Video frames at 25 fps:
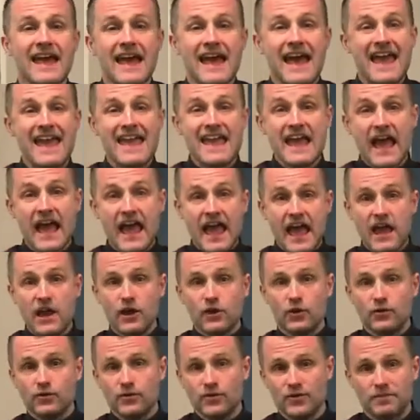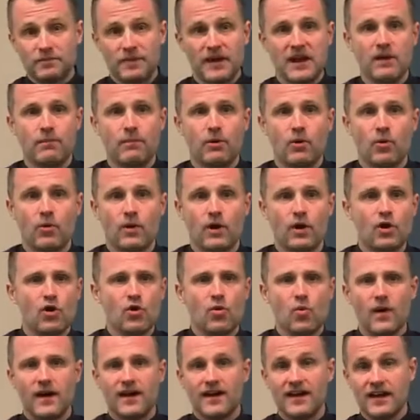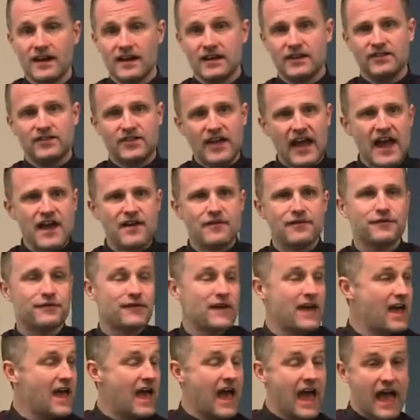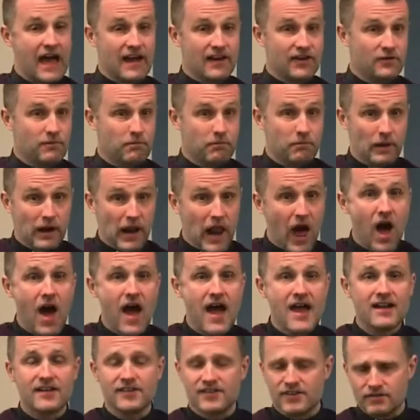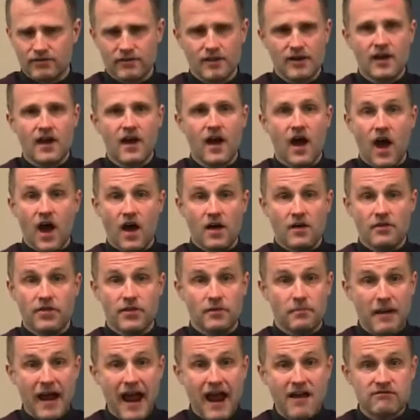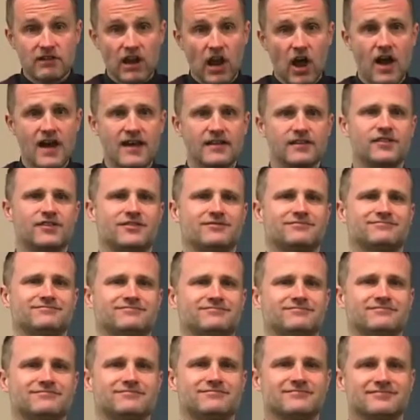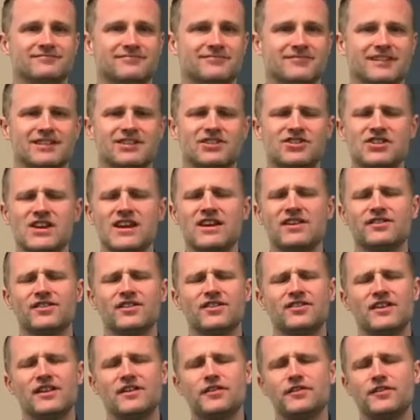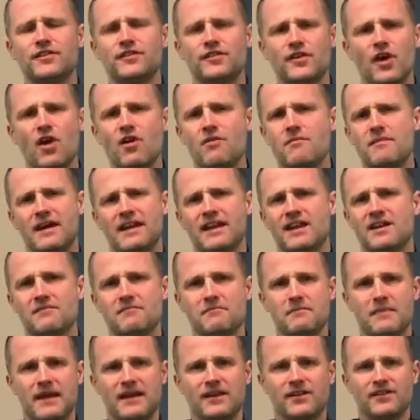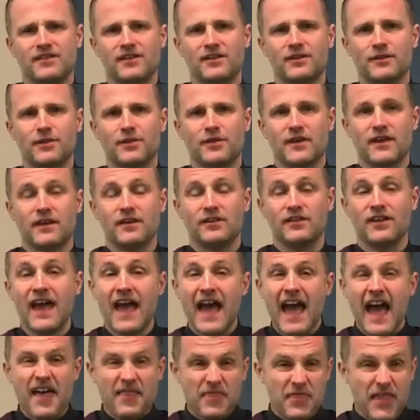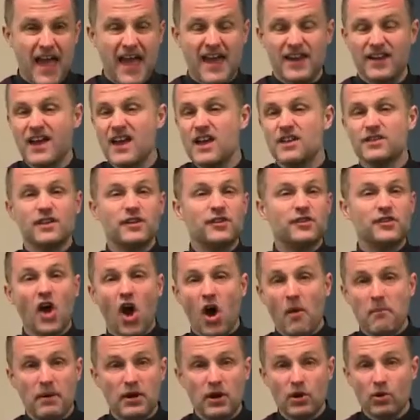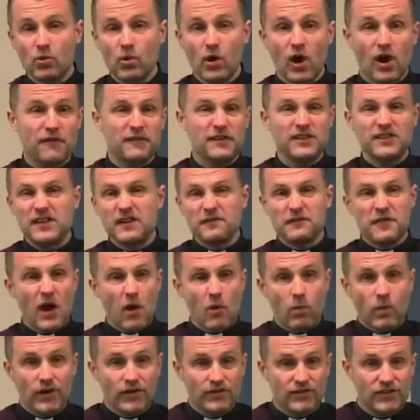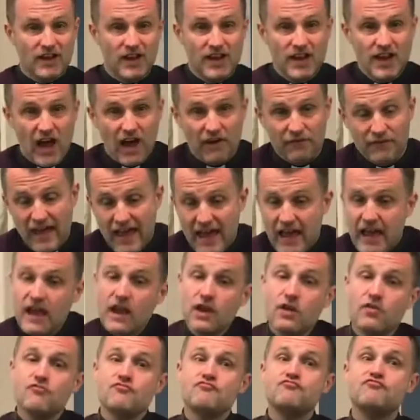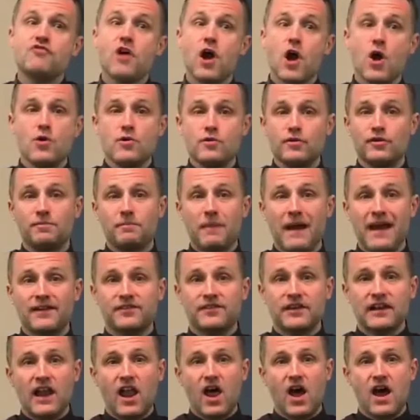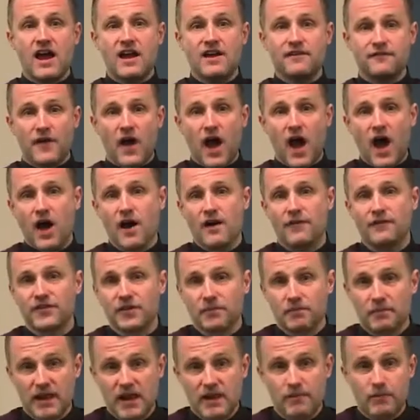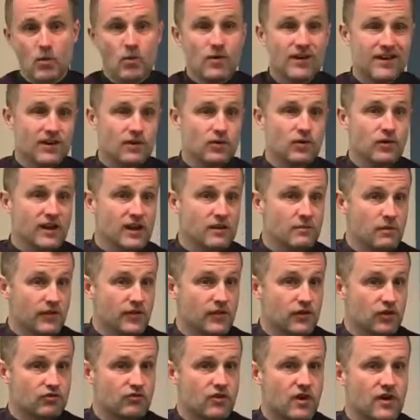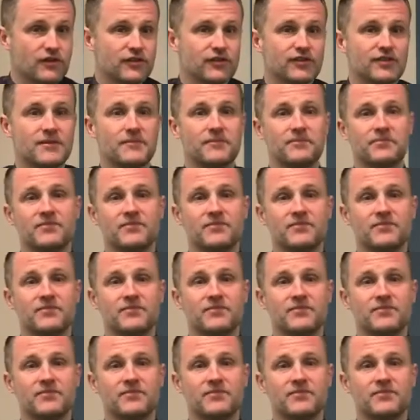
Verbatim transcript: He healed people who were deaf and blind and uh, the paralyzed. Jesus did so many amazing things. And then, to top it all off, as if that wasn't enough, he rose back to life after people killed him on the cross.